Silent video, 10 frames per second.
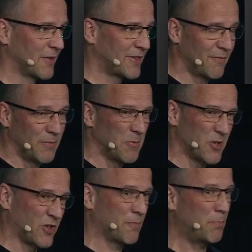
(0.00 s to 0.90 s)
7b,
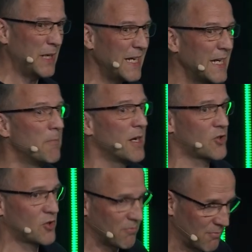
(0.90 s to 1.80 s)
which is pretty
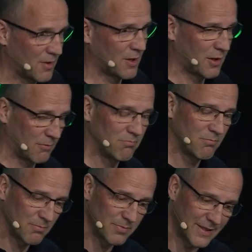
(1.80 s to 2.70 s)
much
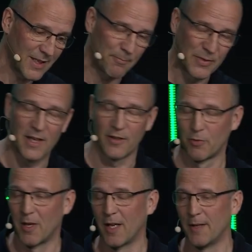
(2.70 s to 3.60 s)
up there as
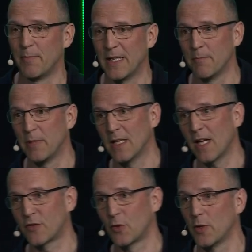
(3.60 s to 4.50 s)
well and being
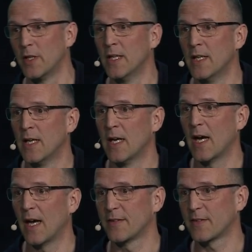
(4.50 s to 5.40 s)
as good
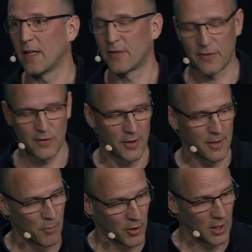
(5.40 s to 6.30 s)
as the Sonnet
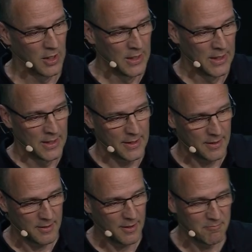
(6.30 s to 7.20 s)
model.
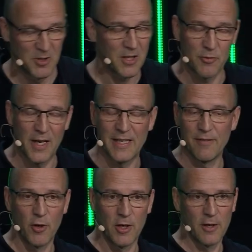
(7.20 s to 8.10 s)
You can run
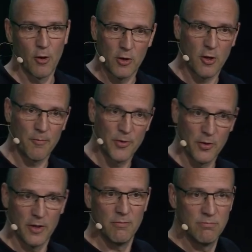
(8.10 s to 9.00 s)
even on a local
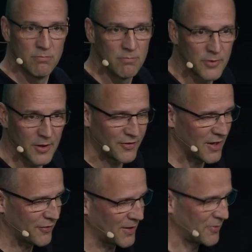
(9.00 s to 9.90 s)
computer. So if you
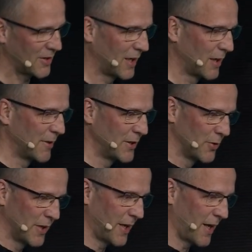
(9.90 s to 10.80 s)
have something a little bit
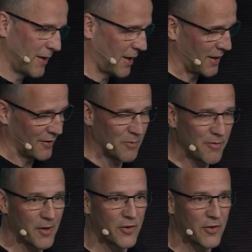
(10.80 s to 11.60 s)
newer than I have with my